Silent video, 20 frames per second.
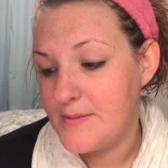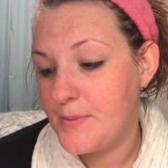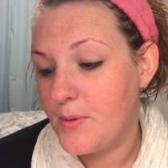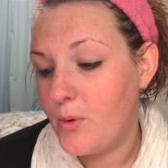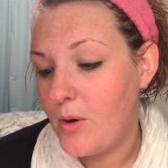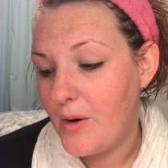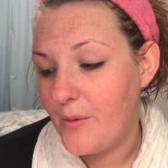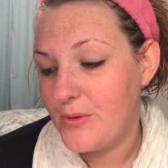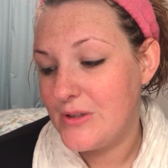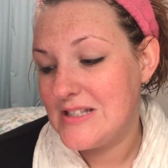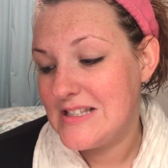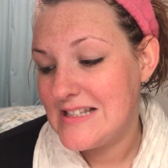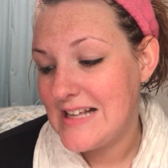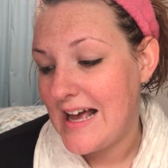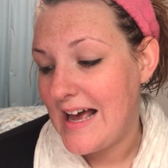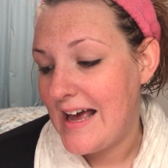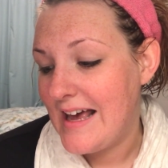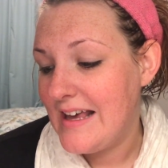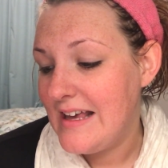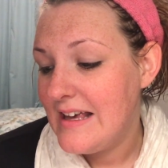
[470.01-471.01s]
But what I would
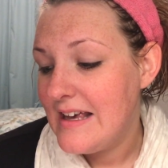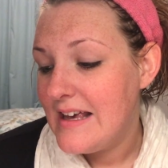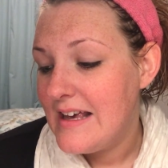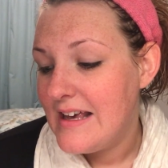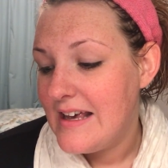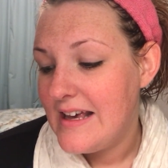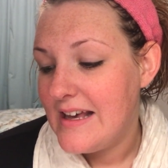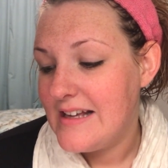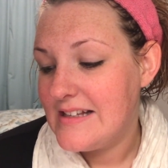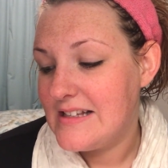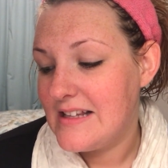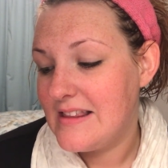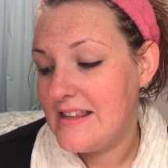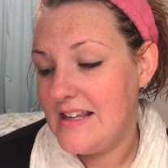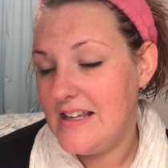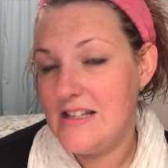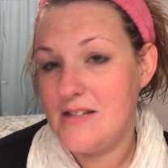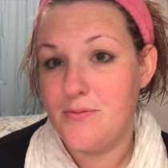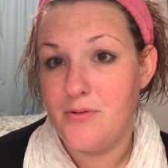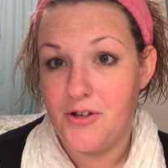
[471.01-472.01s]
say is that
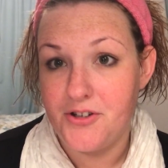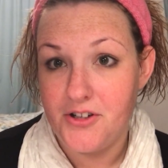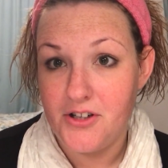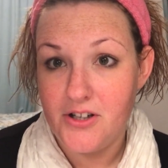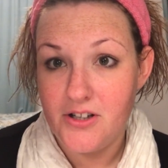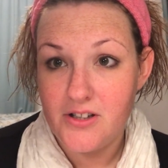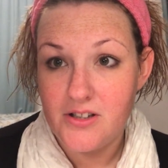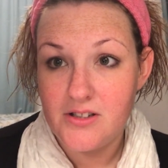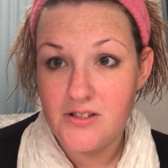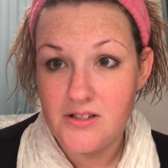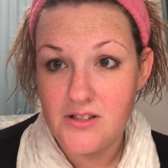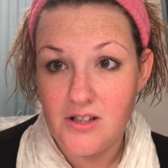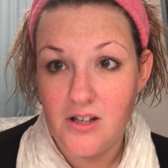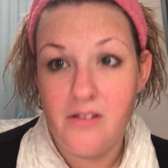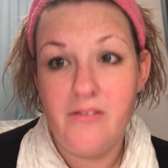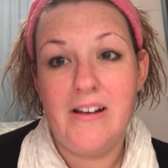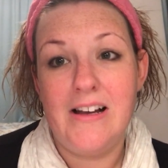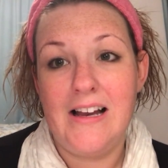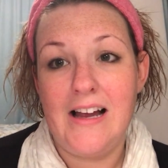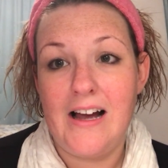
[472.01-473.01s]
these products are
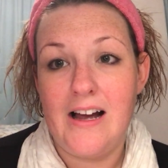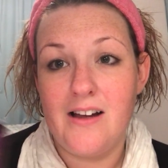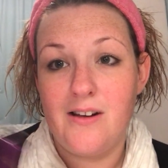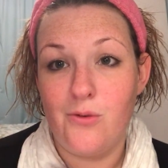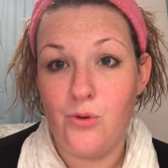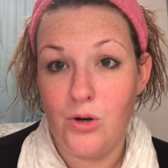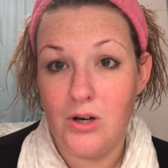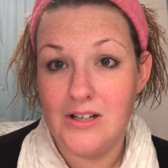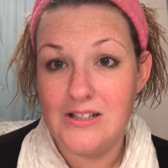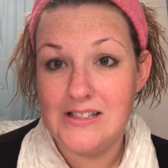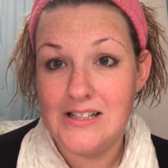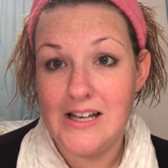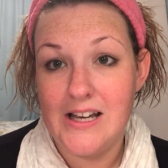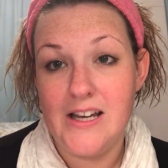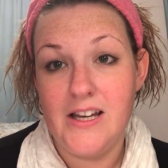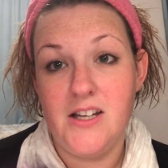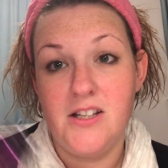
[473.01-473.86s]
really high quality.